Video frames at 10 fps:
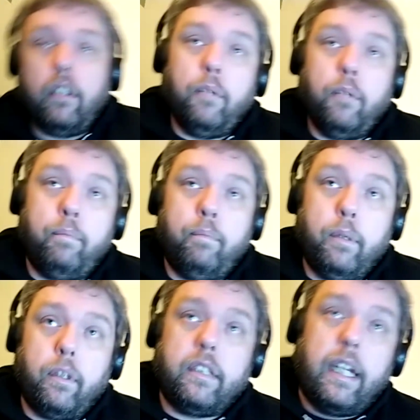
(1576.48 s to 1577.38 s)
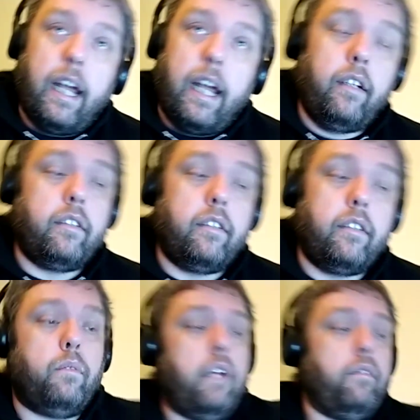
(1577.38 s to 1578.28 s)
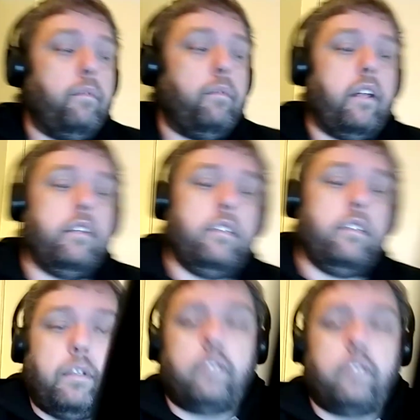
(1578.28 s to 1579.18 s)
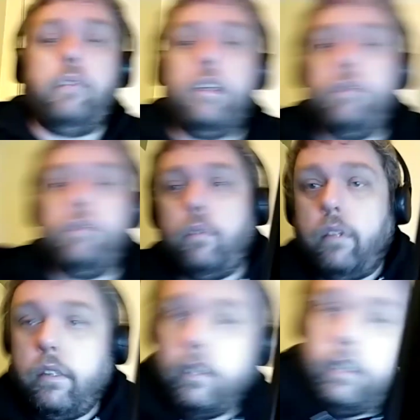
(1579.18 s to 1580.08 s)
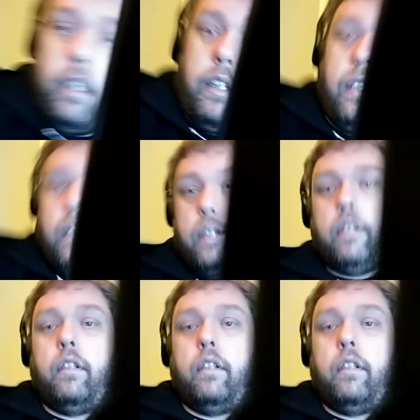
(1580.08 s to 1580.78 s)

boogers they ate, to whatever, man. I mean, whatever you did.